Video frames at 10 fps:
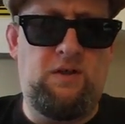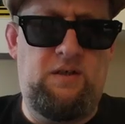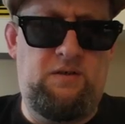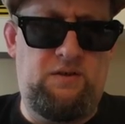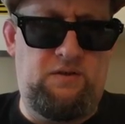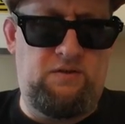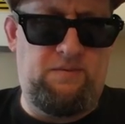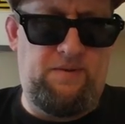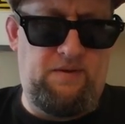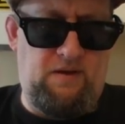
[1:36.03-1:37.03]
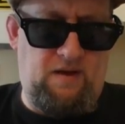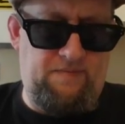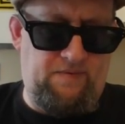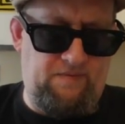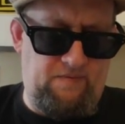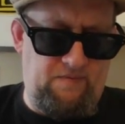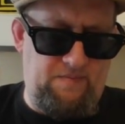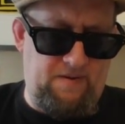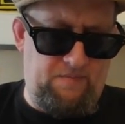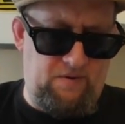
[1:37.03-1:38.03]
don't know. I'll have to
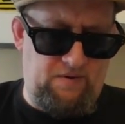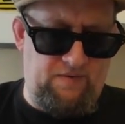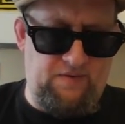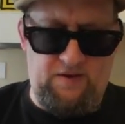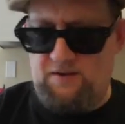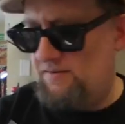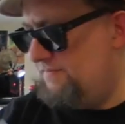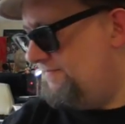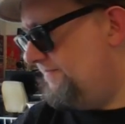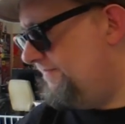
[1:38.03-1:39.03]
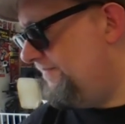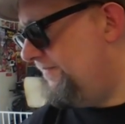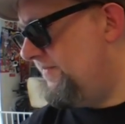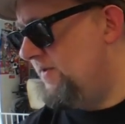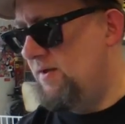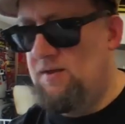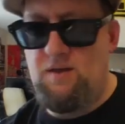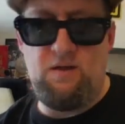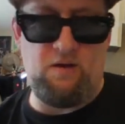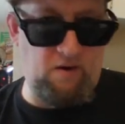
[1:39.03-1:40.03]
remember and think.
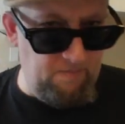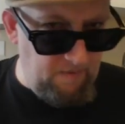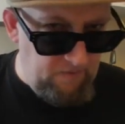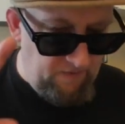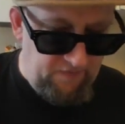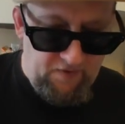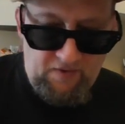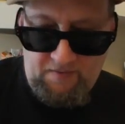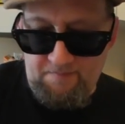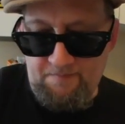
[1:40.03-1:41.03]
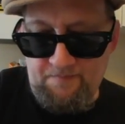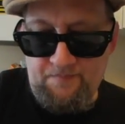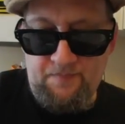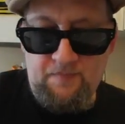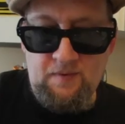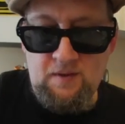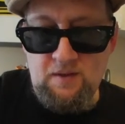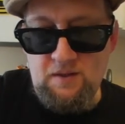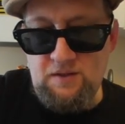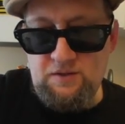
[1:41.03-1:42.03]
Gotta remember to think.
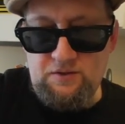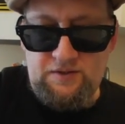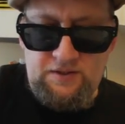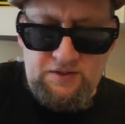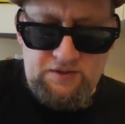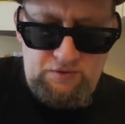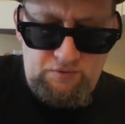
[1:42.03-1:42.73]
So here's the